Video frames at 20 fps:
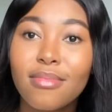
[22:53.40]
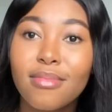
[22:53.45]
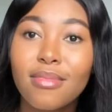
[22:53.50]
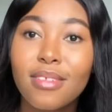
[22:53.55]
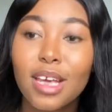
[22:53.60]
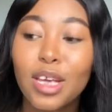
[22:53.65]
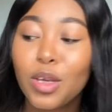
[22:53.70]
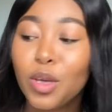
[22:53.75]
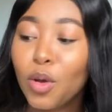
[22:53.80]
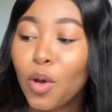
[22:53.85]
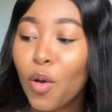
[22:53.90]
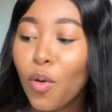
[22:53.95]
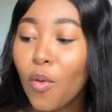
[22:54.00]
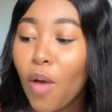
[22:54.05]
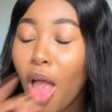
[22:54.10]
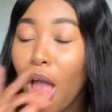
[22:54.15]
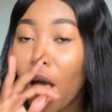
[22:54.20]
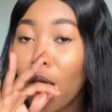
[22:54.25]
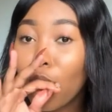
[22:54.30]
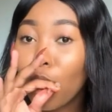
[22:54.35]

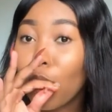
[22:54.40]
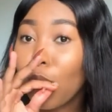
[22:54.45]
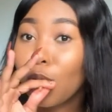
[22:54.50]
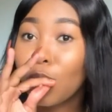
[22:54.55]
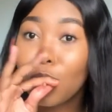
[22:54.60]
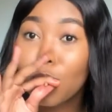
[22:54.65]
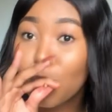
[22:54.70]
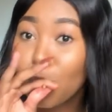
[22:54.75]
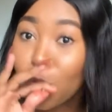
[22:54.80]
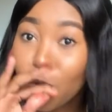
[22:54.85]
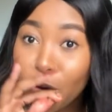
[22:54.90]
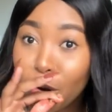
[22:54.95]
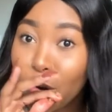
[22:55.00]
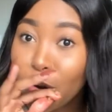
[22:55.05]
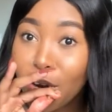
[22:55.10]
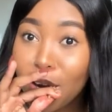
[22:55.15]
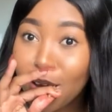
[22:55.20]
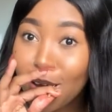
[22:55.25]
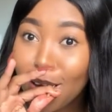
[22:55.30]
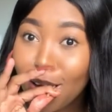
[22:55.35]
we're already
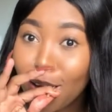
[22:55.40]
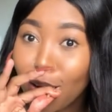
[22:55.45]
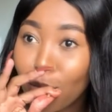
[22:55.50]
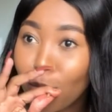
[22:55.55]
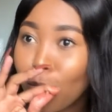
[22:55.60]
here.